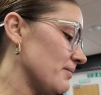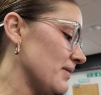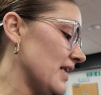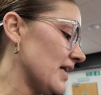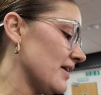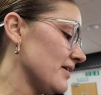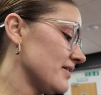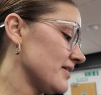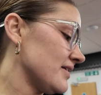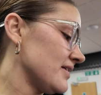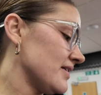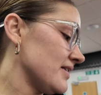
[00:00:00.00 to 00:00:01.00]
Ain't we, Lo?
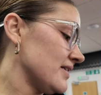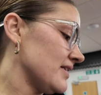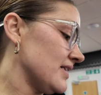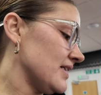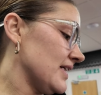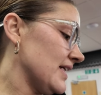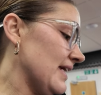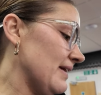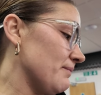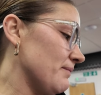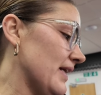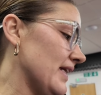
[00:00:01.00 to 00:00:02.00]

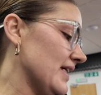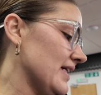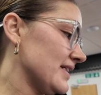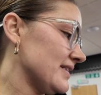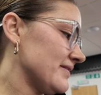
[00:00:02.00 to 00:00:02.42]
Ain't we?